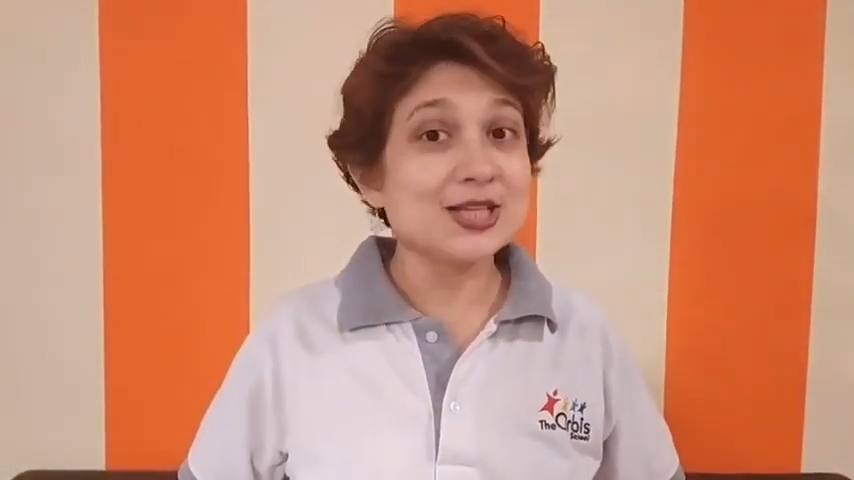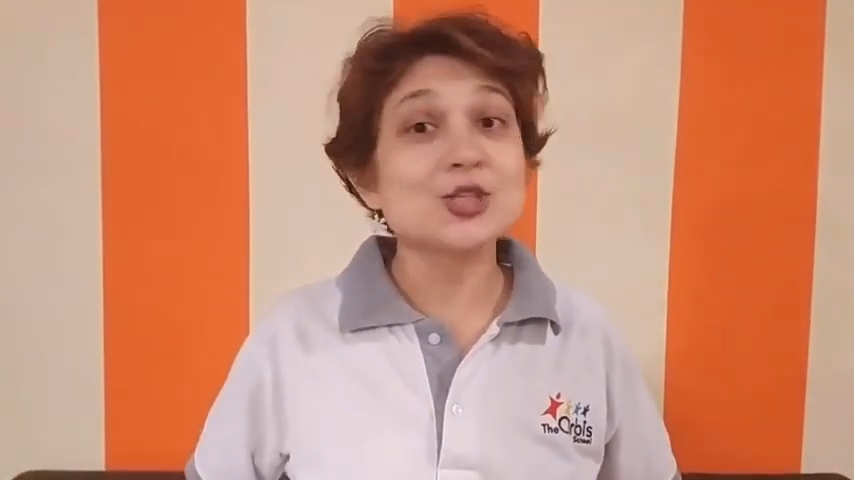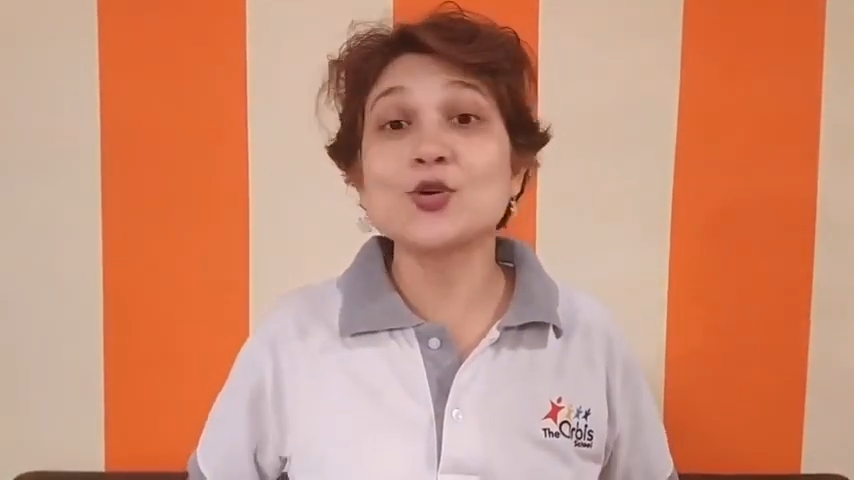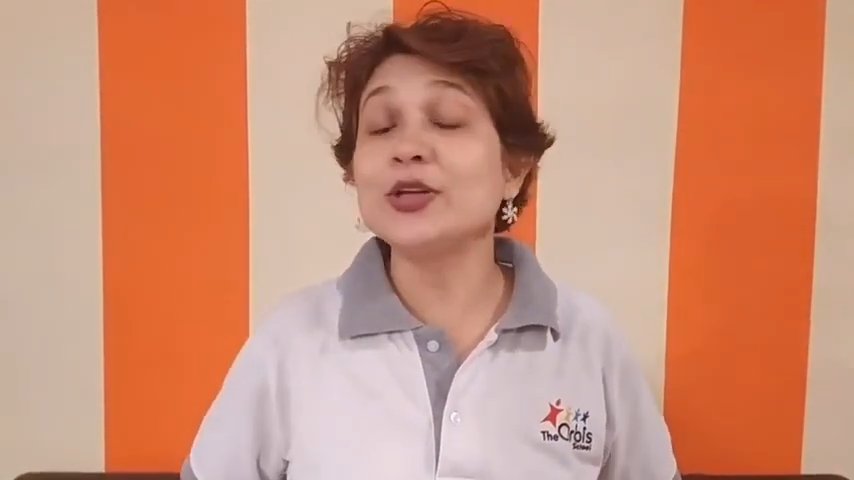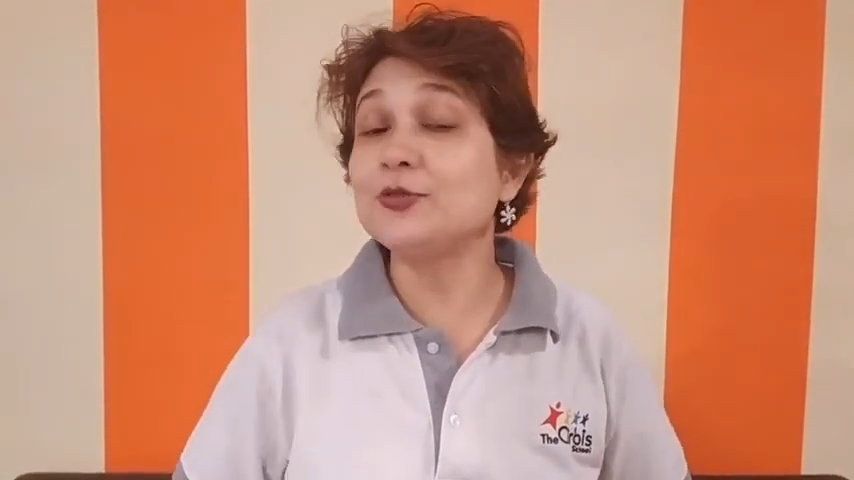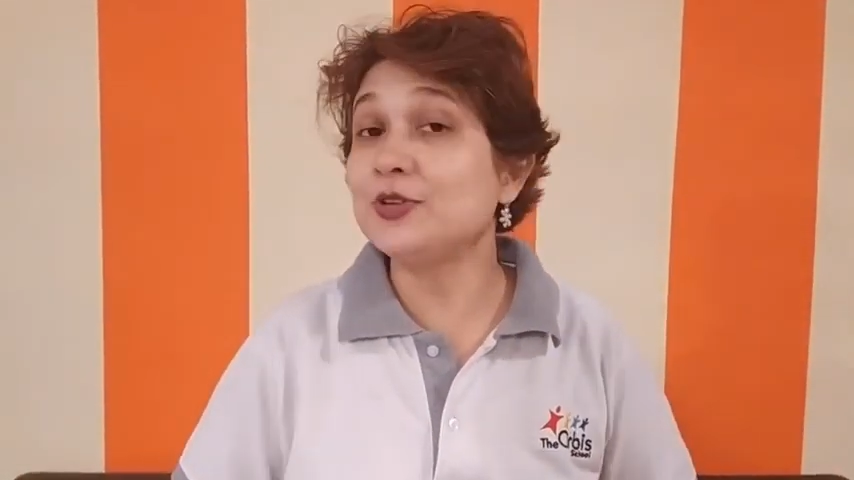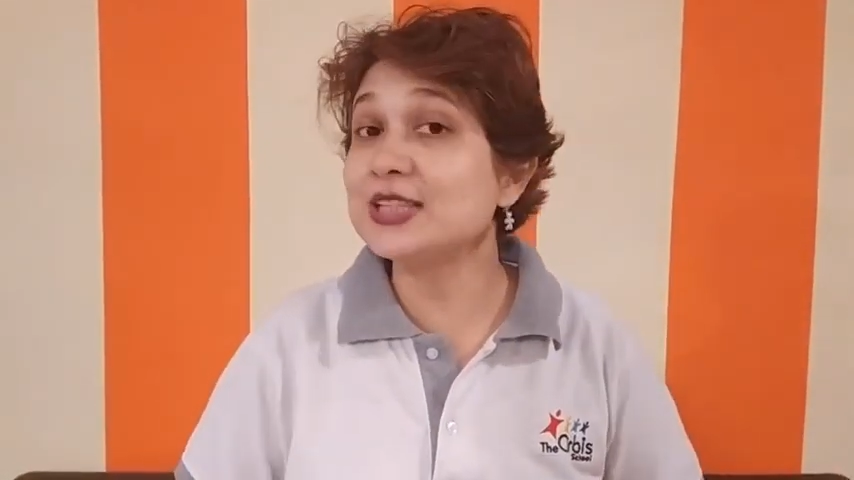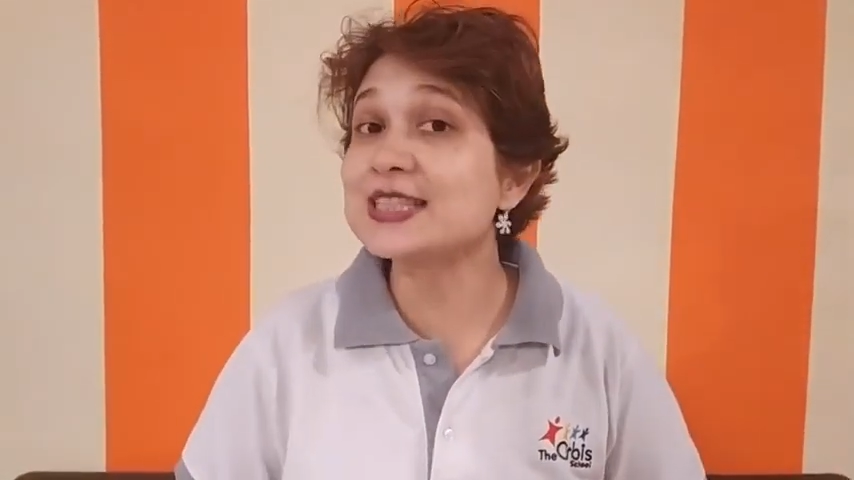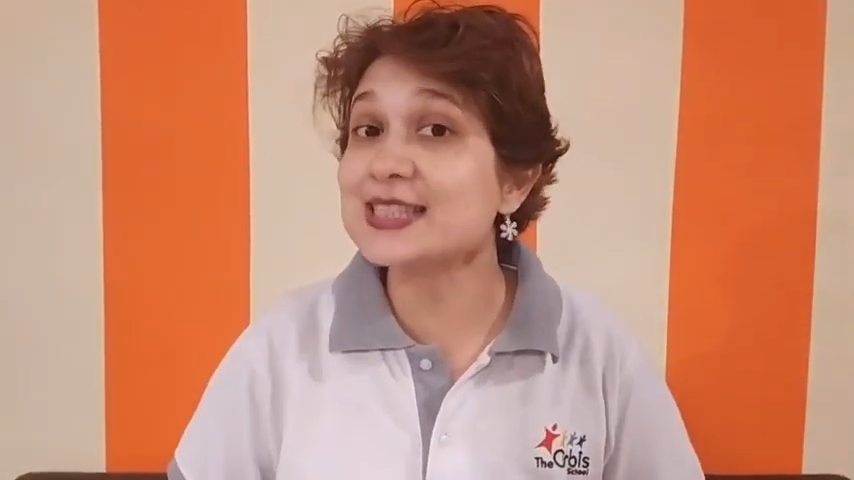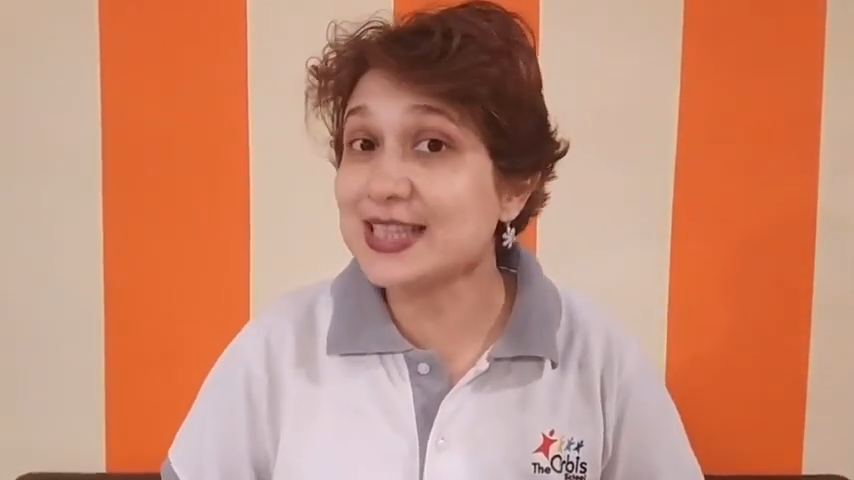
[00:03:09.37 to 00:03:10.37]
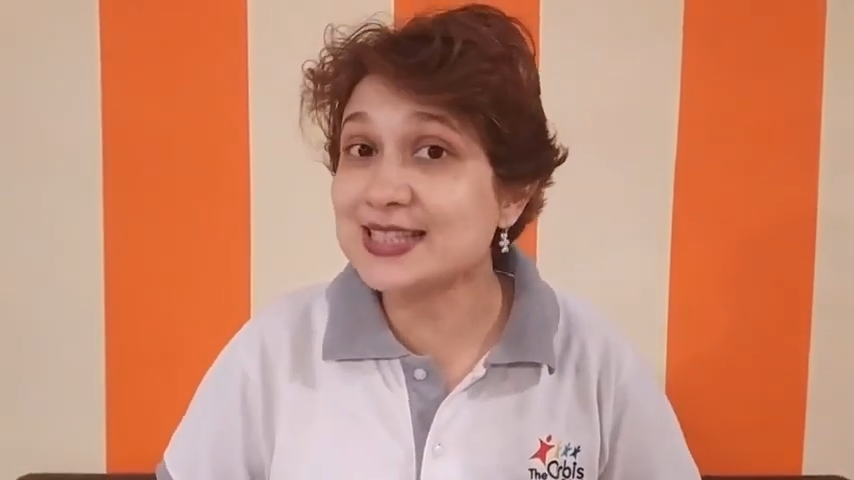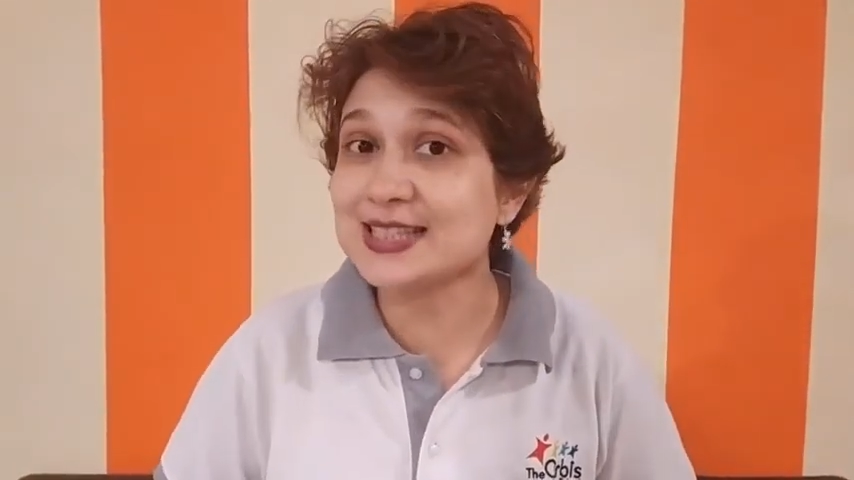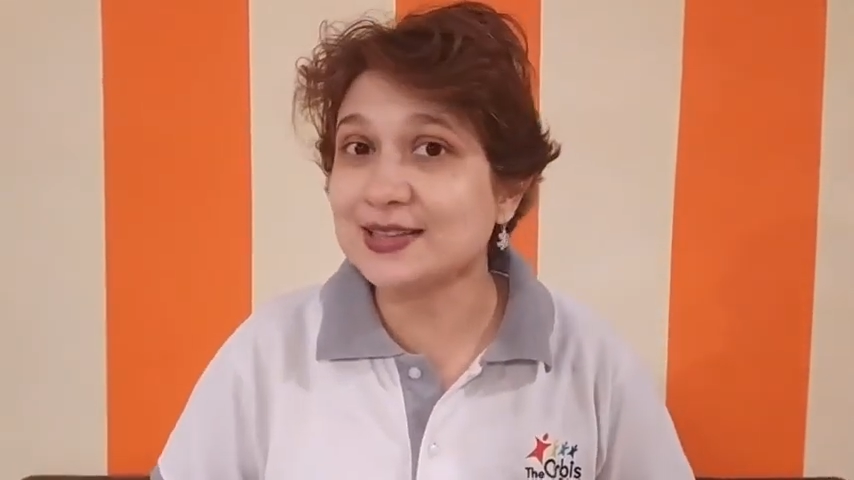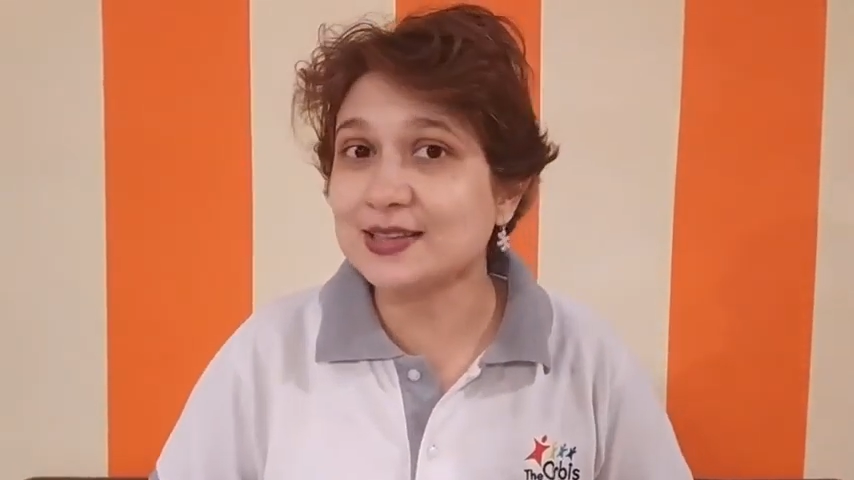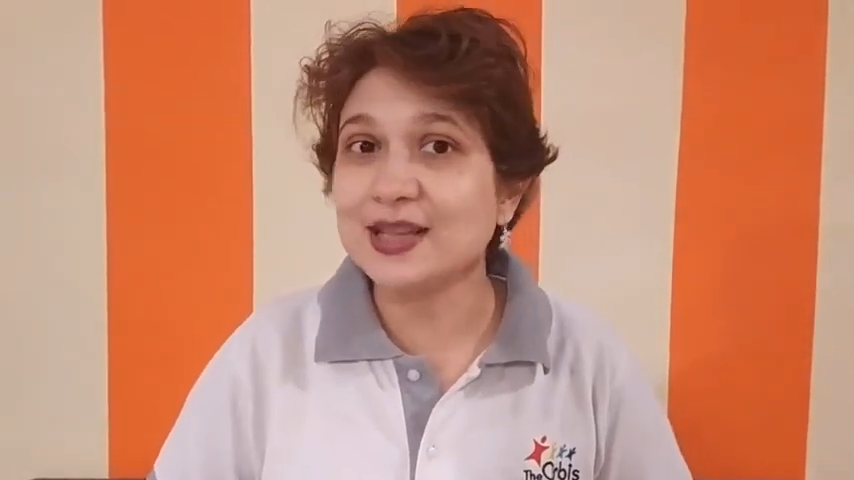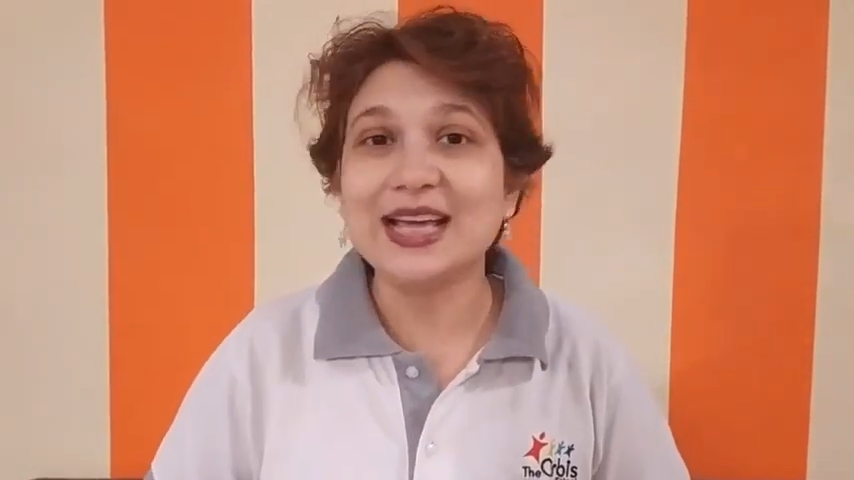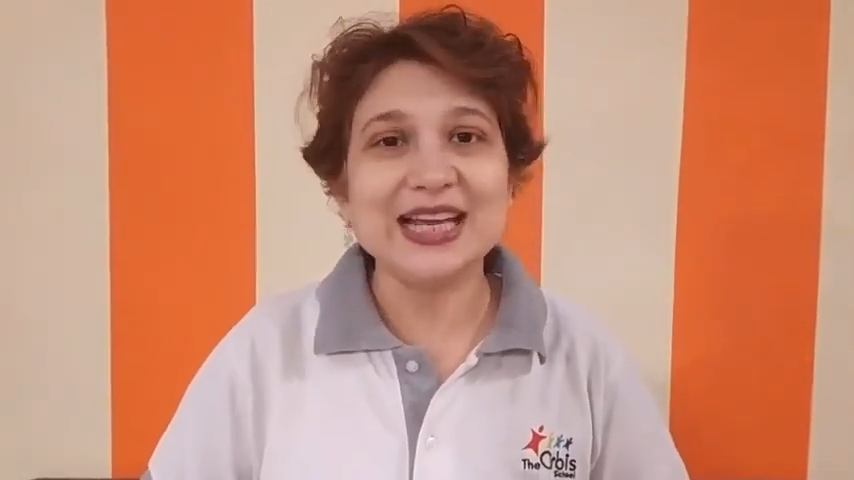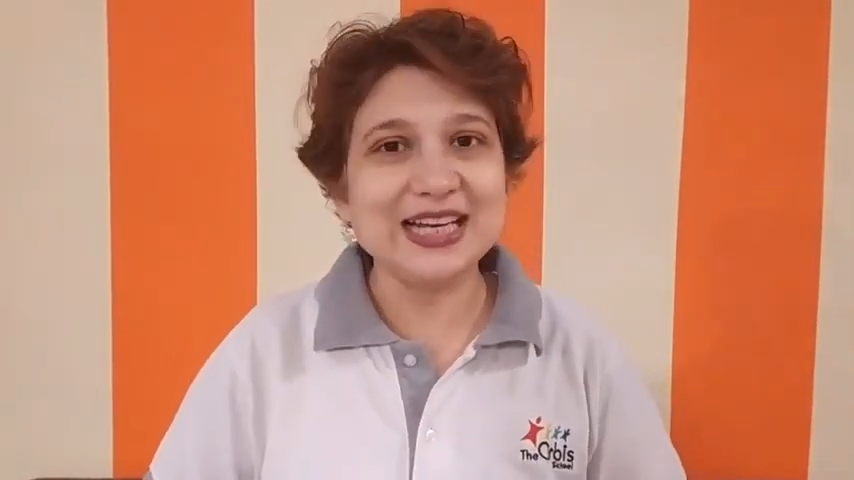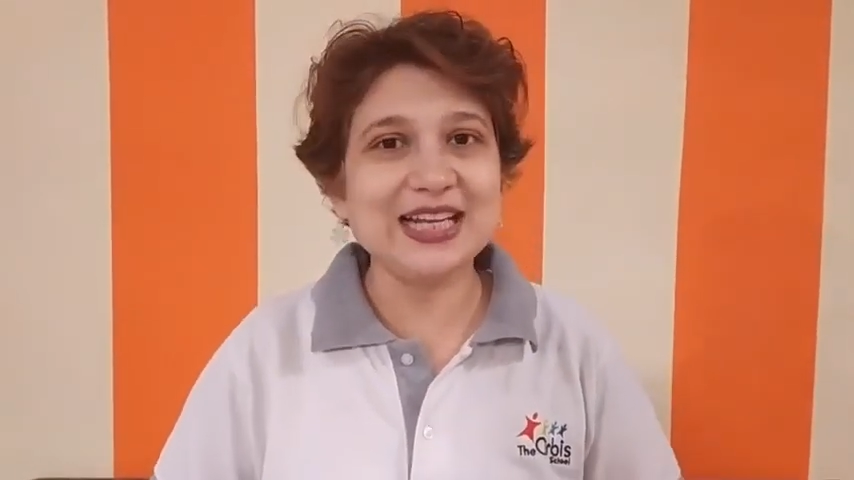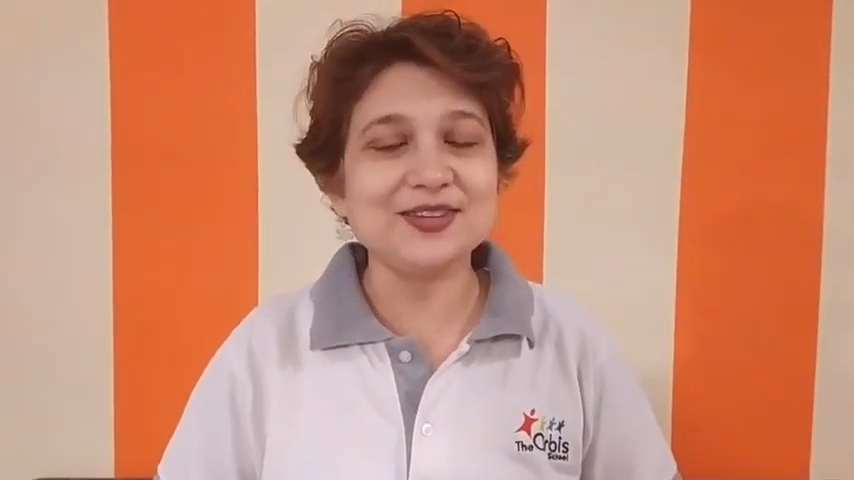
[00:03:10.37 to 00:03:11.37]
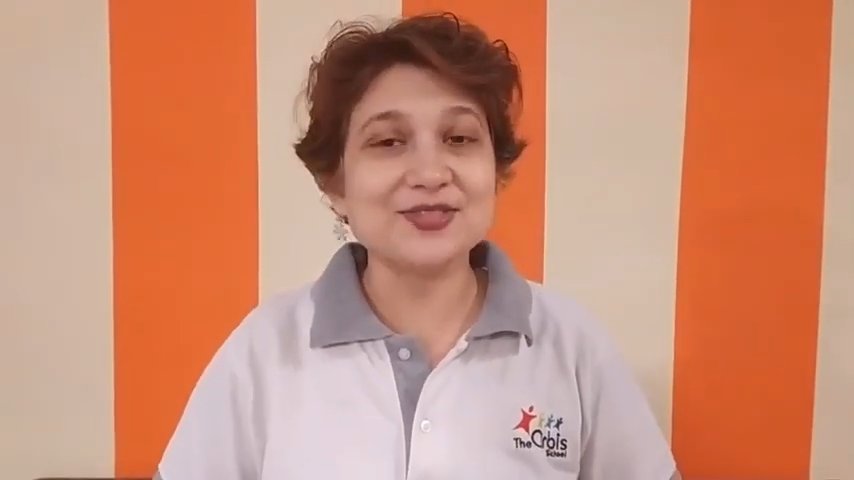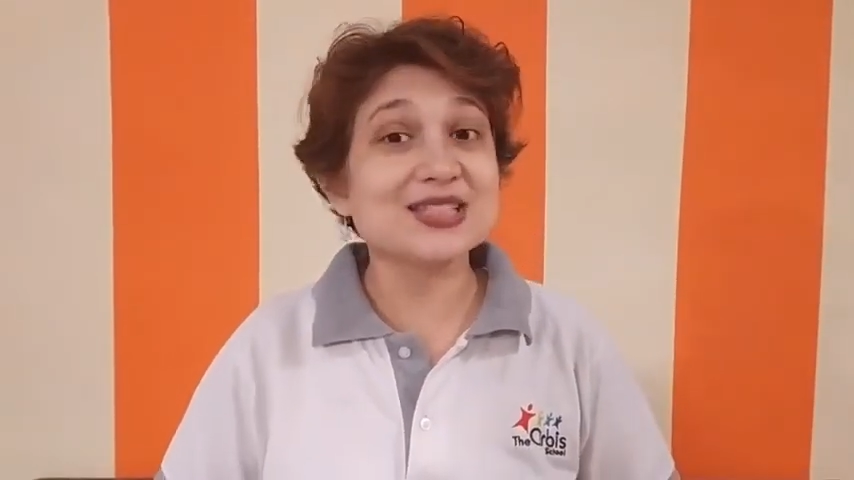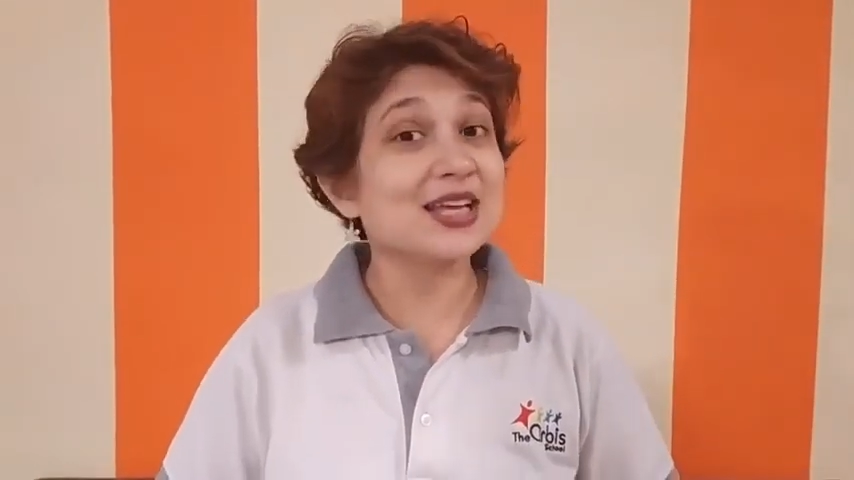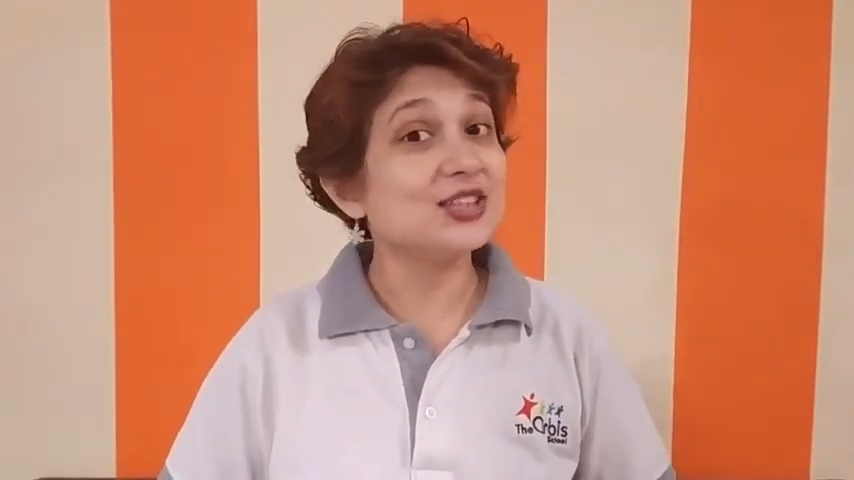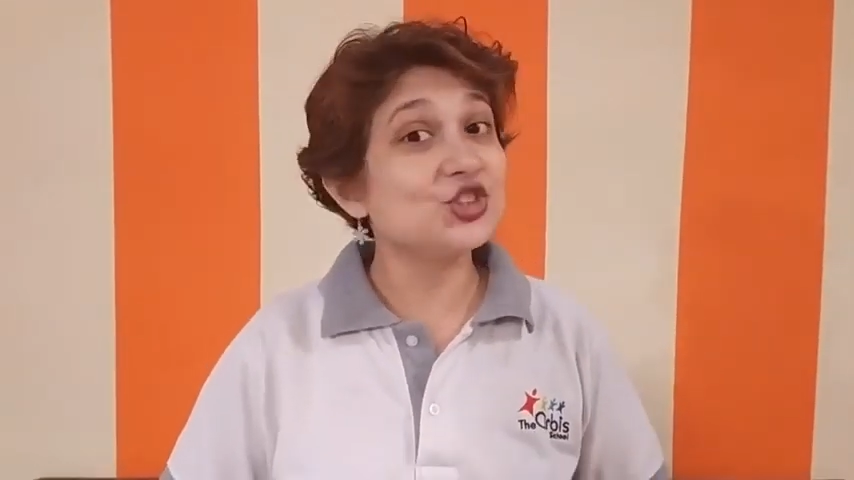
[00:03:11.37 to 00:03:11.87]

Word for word: So in which season leaves